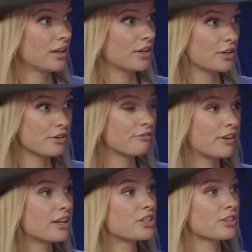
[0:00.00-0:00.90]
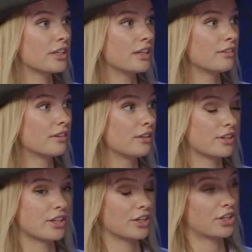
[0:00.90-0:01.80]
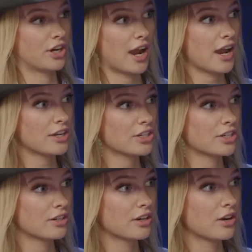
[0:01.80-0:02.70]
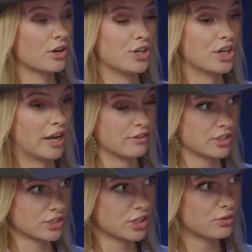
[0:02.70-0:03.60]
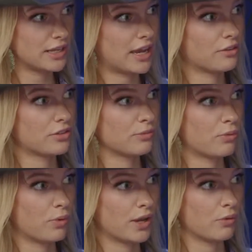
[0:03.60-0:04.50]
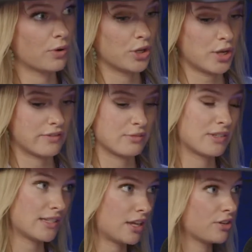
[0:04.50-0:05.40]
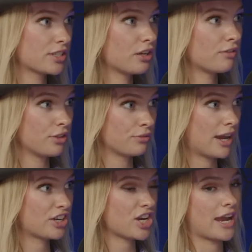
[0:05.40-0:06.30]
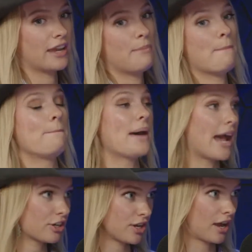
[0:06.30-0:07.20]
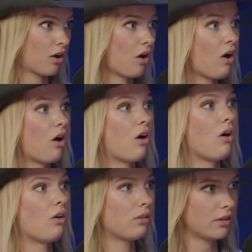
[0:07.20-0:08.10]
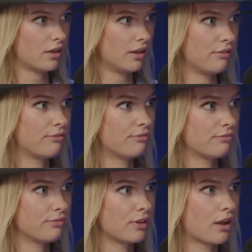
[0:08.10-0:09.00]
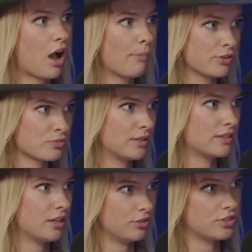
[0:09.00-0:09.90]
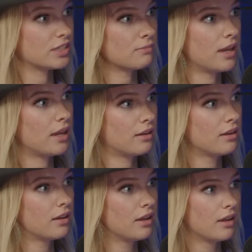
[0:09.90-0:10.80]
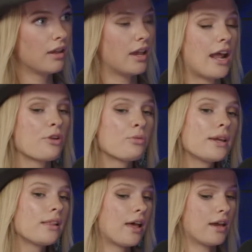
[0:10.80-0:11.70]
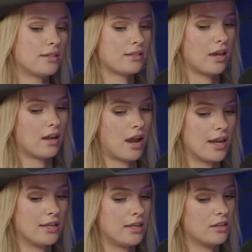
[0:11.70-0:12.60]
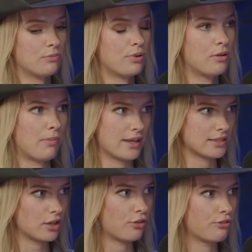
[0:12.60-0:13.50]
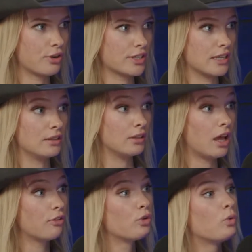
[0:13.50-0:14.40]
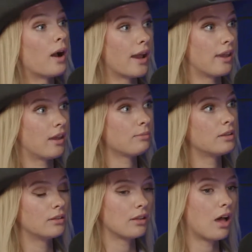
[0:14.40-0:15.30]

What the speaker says: you're eventually either going to crash or you're going to have to slow down to the point where you have to set yourself on the right track and backtrack all of the accomplishments that you just made. And I realized that I needed to put myself first and love who I am and